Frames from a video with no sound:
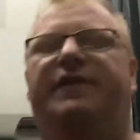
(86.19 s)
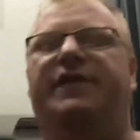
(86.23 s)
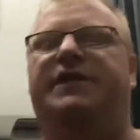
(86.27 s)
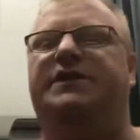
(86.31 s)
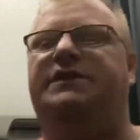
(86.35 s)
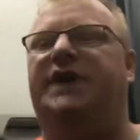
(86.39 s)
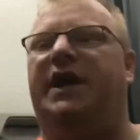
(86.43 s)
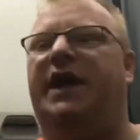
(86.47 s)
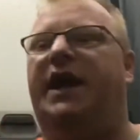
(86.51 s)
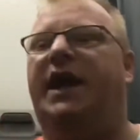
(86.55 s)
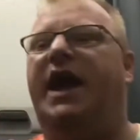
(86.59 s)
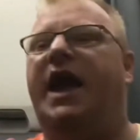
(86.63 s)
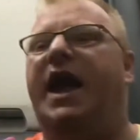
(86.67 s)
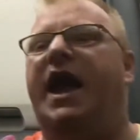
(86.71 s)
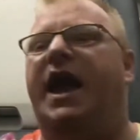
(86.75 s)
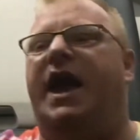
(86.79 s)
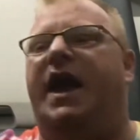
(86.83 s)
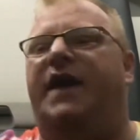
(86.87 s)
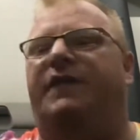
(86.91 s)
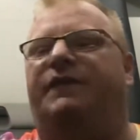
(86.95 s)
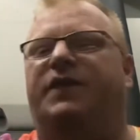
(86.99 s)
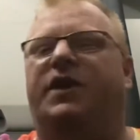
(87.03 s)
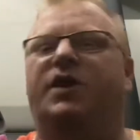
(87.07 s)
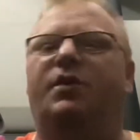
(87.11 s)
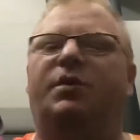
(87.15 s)
And it's like,
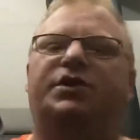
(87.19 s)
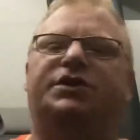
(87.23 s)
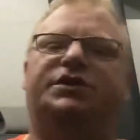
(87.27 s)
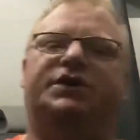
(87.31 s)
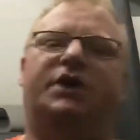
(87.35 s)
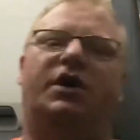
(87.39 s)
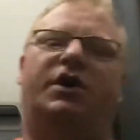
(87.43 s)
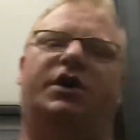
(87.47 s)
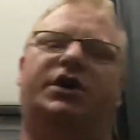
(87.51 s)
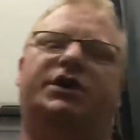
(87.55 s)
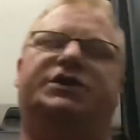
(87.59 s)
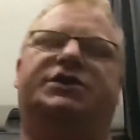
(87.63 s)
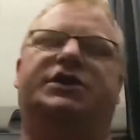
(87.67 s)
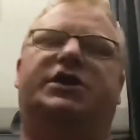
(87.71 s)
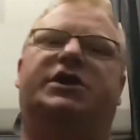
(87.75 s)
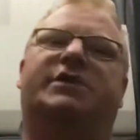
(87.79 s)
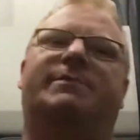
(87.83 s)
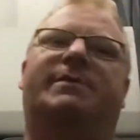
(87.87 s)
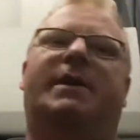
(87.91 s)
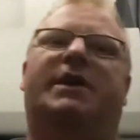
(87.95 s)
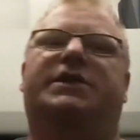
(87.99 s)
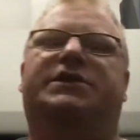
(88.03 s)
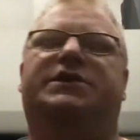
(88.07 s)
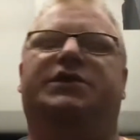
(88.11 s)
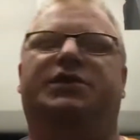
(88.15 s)
if you were so concerned
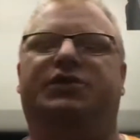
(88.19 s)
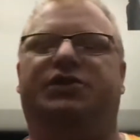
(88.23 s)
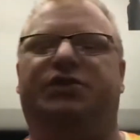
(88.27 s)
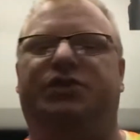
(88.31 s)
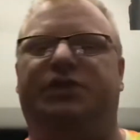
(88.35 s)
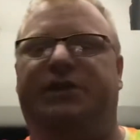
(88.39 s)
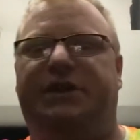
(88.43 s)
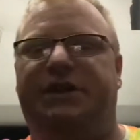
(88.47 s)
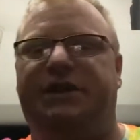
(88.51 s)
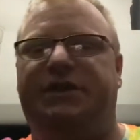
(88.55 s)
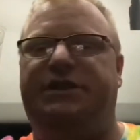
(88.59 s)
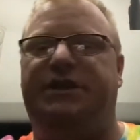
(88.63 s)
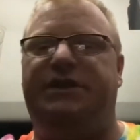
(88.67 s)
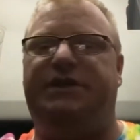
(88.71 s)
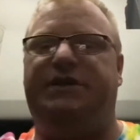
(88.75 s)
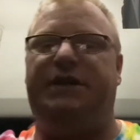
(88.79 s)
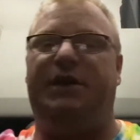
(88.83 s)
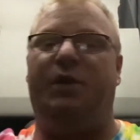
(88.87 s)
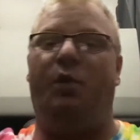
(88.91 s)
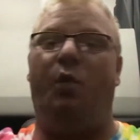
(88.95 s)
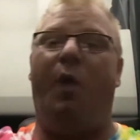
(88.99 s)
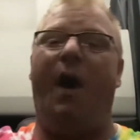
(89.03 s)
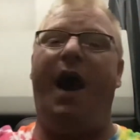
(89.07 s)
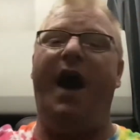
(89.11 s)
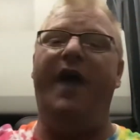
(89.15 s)
about social
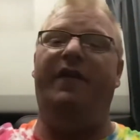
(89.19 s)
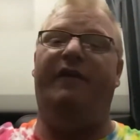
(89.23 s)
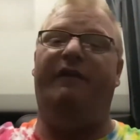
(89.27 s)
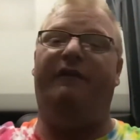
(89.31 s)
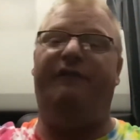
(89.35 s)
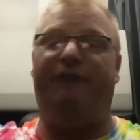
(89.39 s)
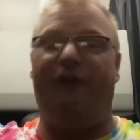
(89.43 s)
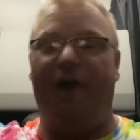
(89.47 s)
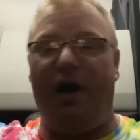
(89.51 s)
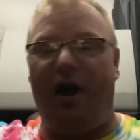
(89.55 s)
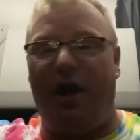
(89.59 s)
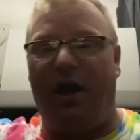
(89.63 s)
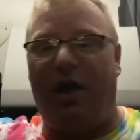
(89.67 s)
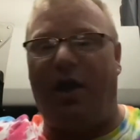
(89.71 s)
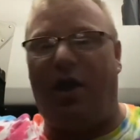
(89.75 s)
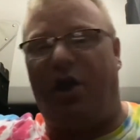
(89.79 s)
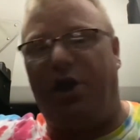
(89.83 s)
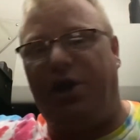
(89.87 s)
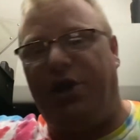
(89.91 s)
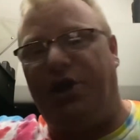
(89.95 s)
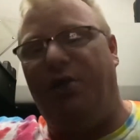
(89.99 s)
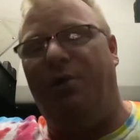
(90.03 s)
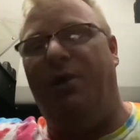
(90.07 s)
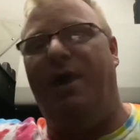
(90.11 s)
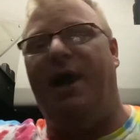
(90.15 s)
distancing, why the fuck are
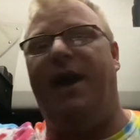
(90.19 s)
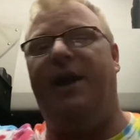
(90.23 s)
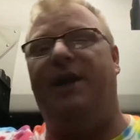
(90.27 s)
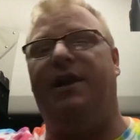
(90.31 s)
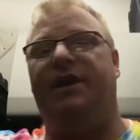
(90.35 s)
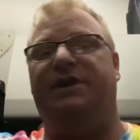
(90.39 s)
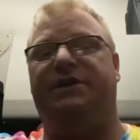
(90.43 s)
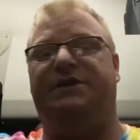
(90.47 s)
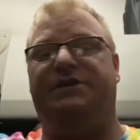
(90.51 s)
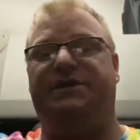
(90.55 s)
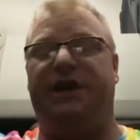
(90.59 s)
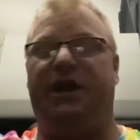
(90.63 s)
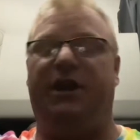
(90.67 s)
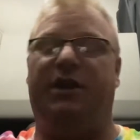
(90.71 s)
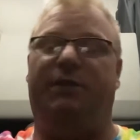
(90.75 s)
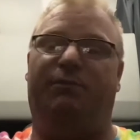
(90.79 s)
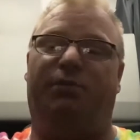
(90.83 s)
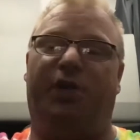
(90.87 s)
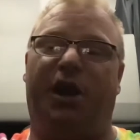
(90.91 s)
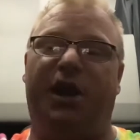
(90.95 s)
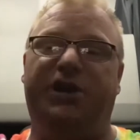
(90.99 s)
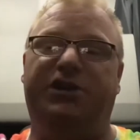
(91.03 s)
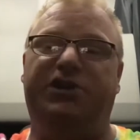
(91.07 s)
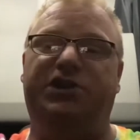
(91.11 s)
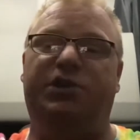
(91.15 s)
you at a
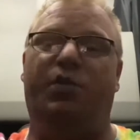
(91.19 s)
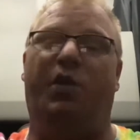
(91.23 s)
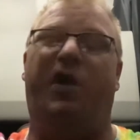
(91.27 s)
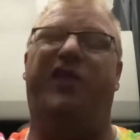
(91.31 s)
celebration with